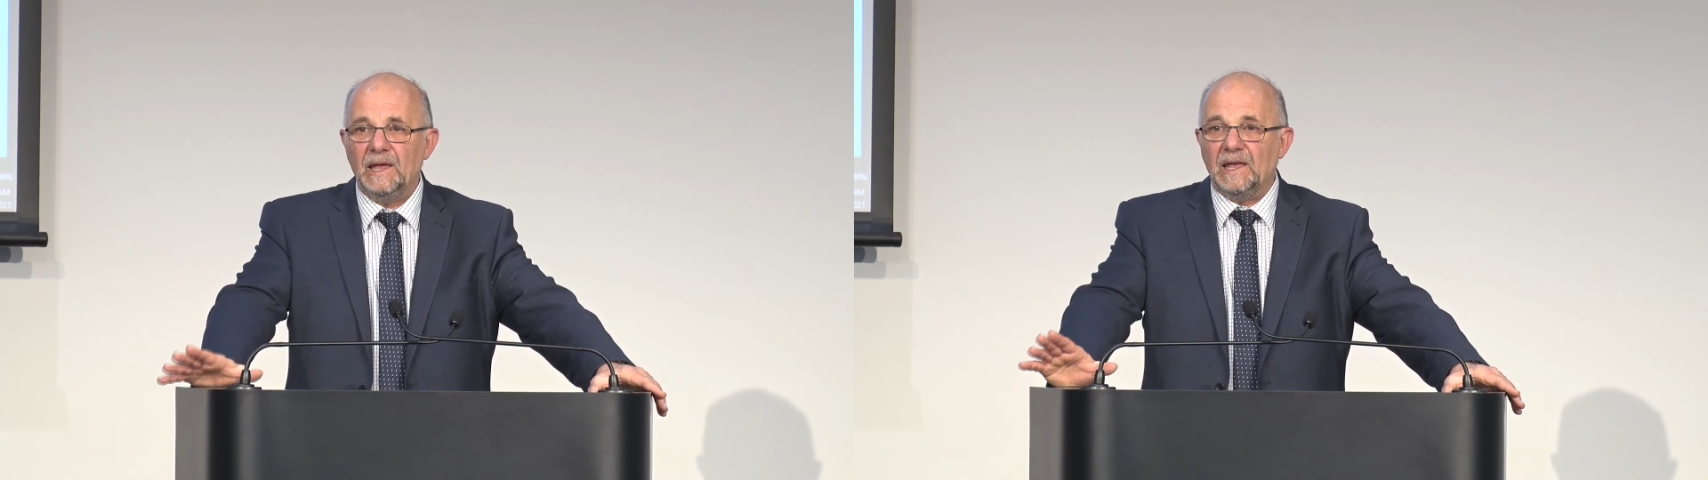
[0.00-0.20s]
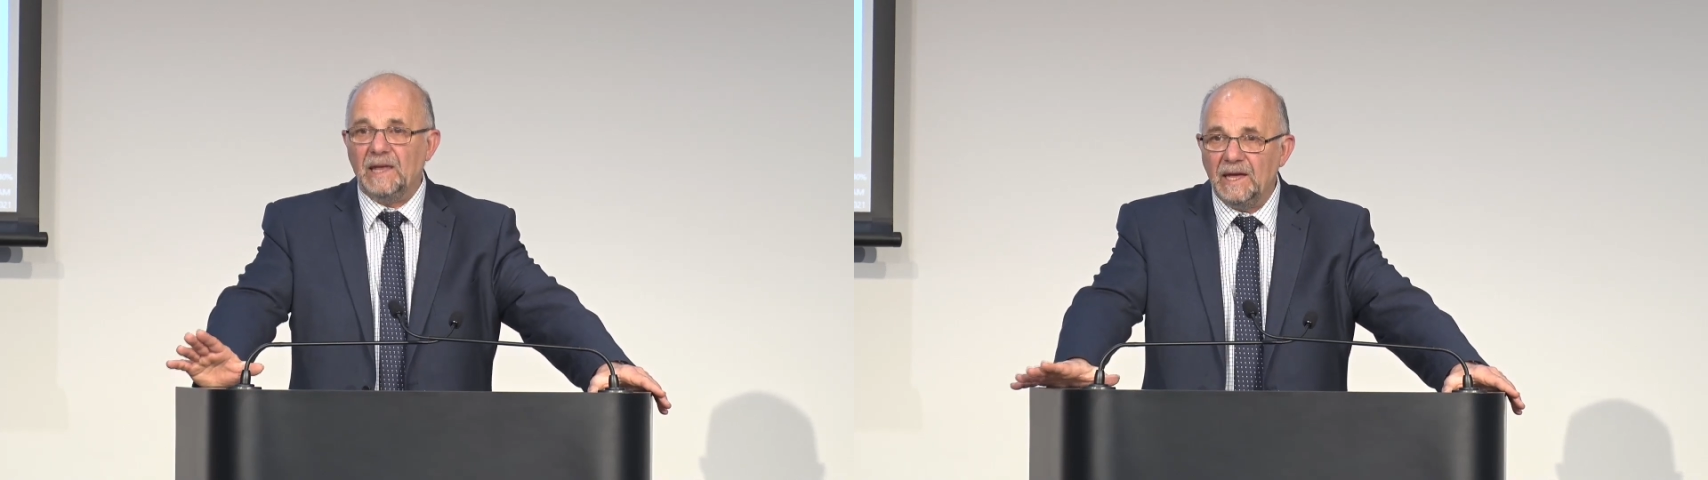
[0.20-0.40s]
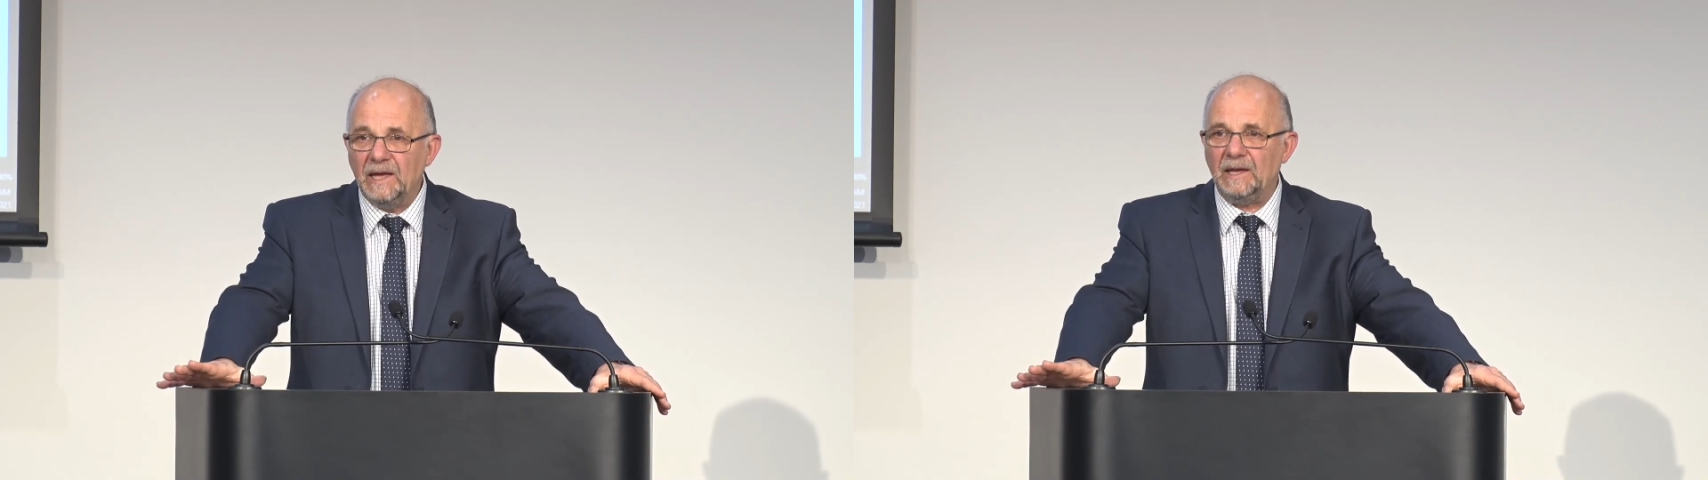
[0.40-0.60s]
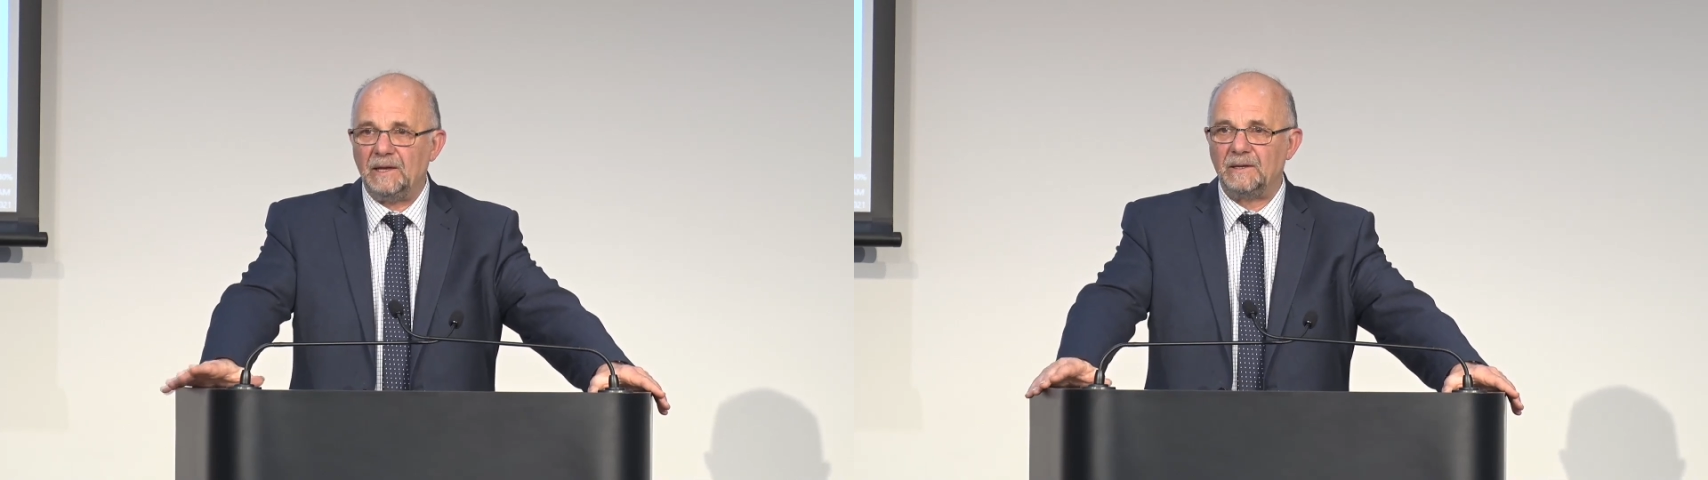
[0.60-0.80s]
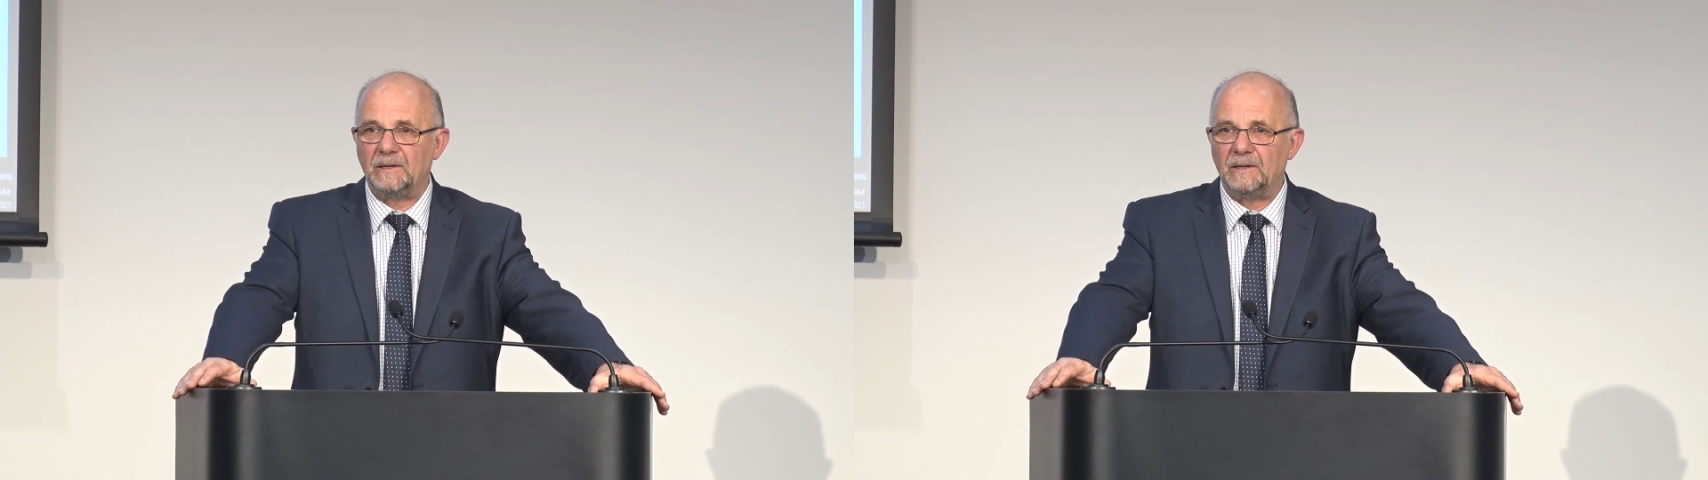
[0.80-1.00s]

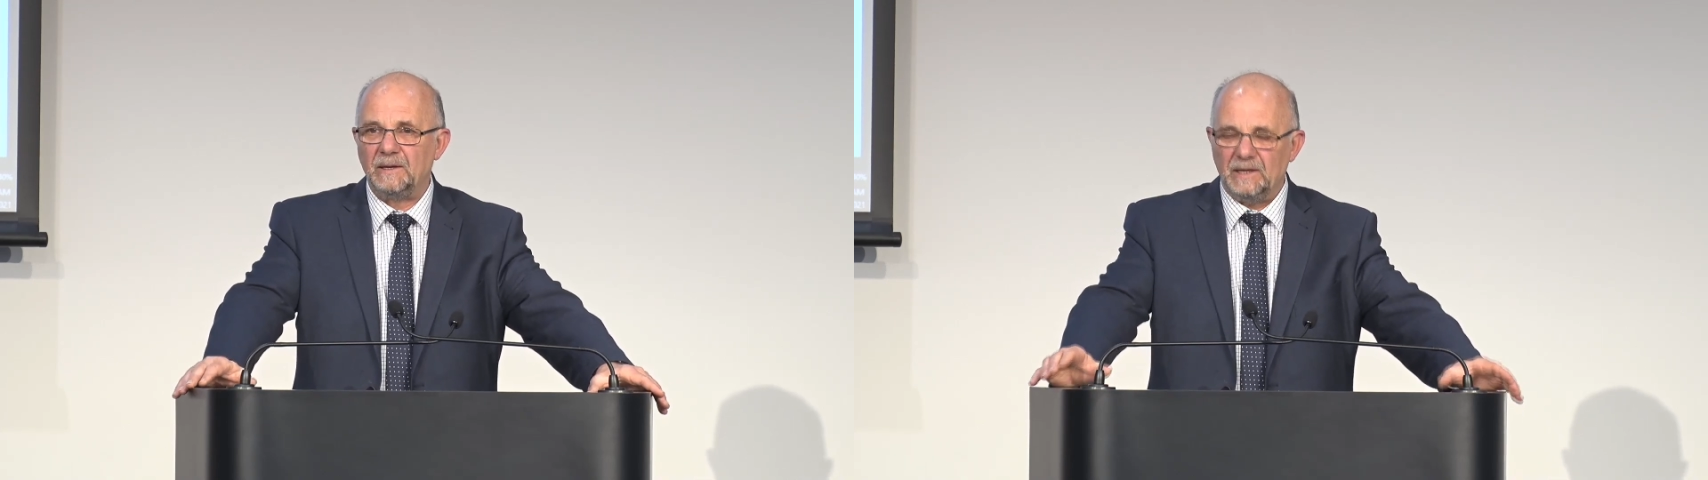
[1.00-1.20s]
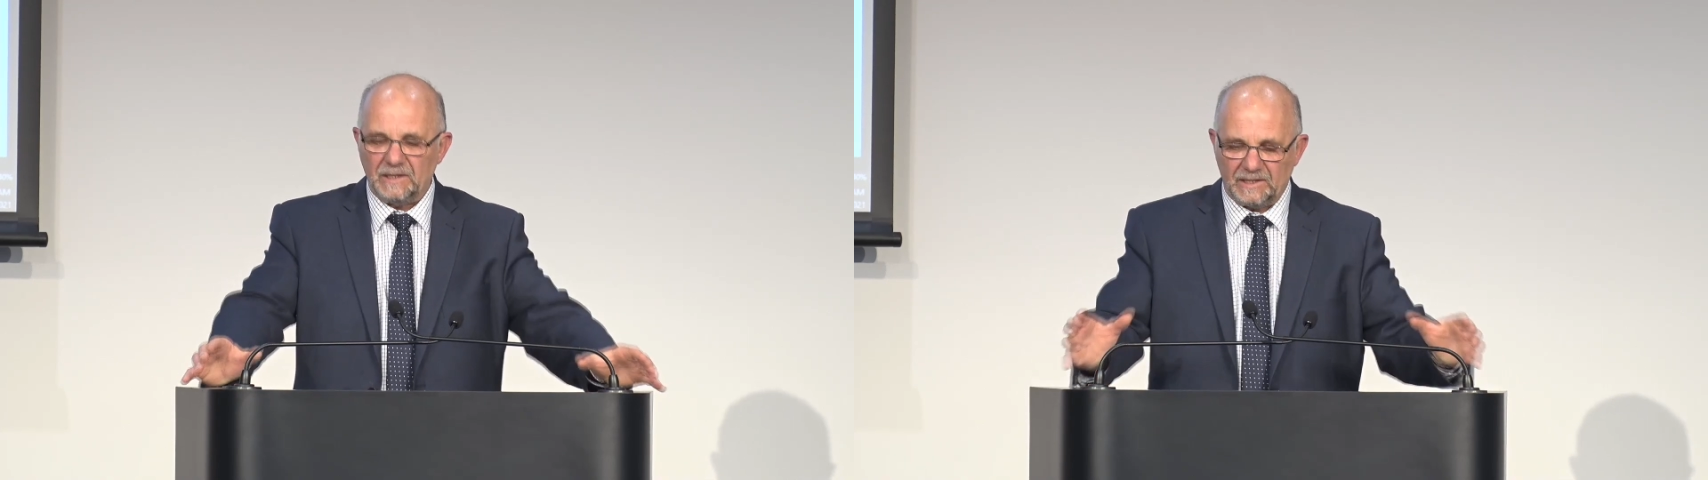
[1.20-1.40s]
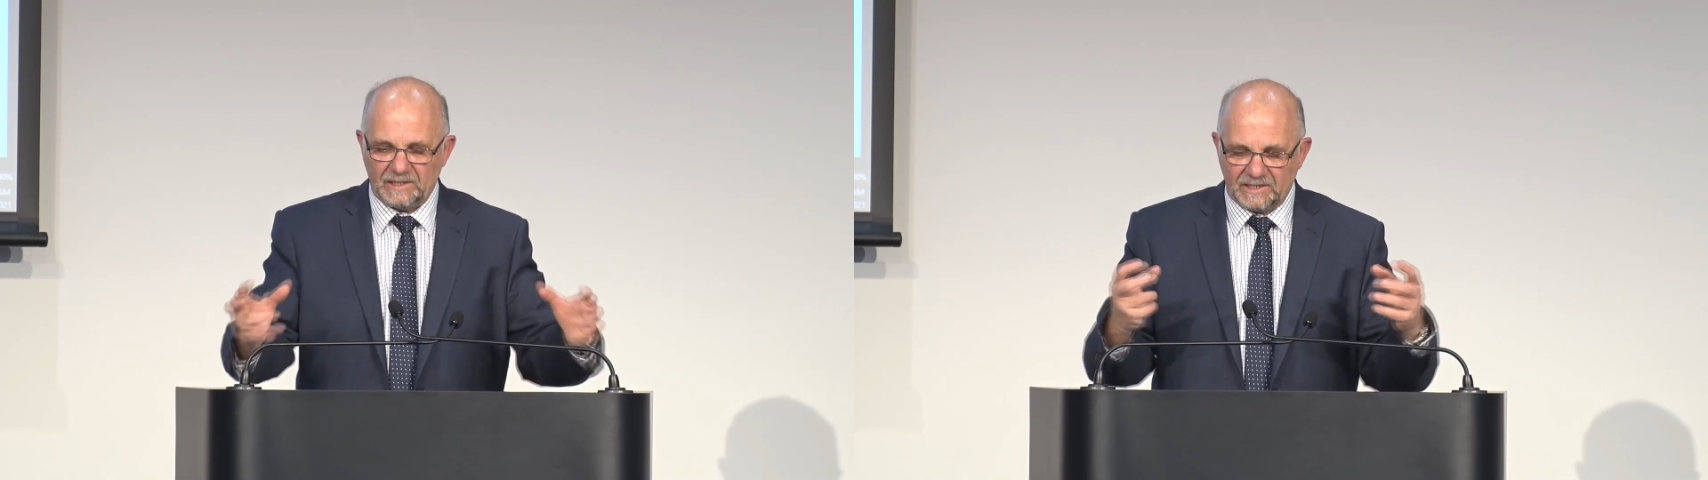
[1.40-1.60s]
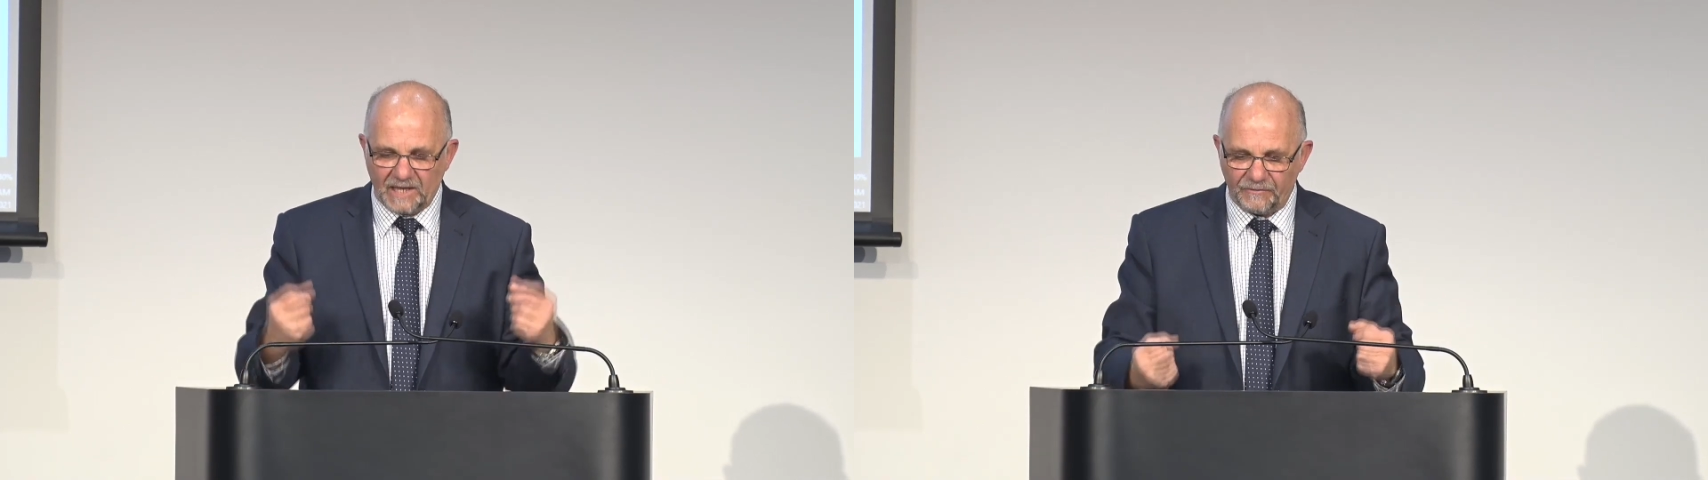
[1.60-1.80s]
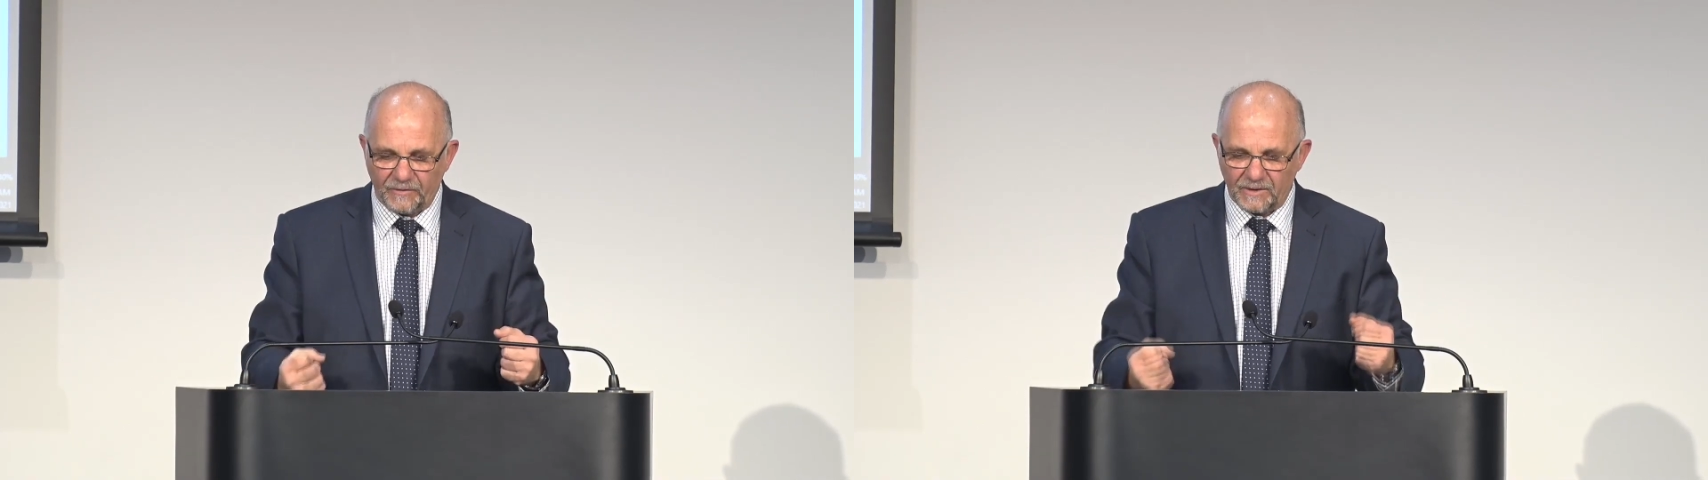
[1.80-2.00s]
he
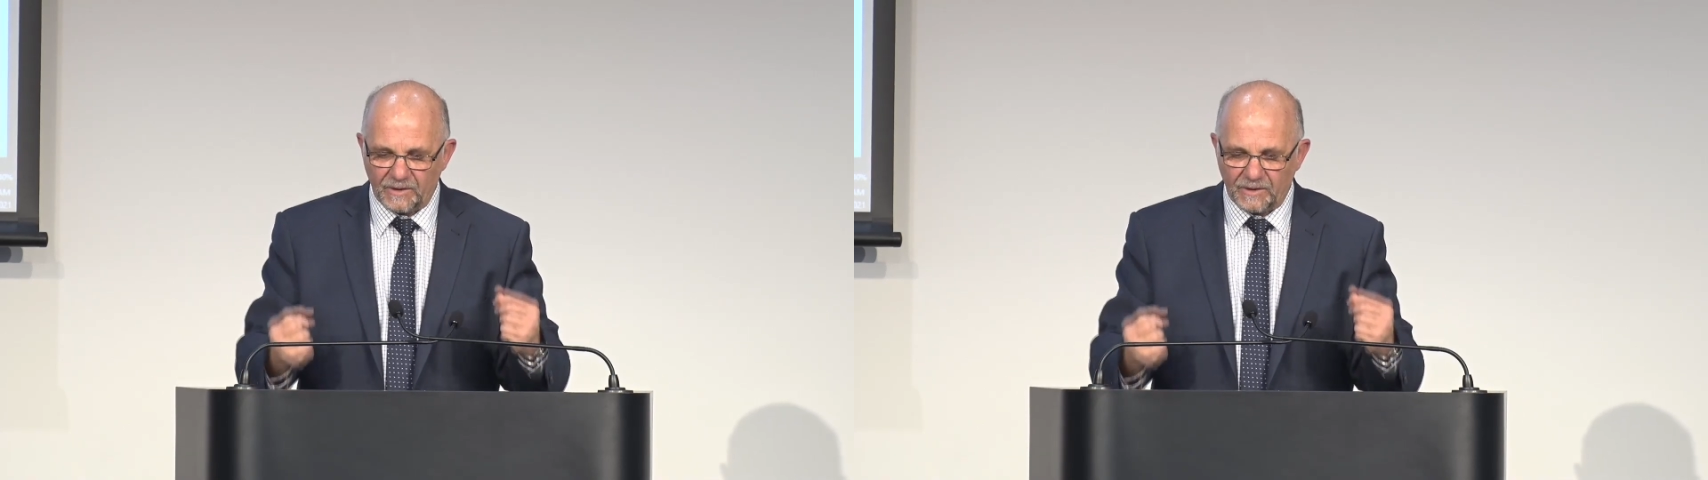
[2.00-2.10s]
suffered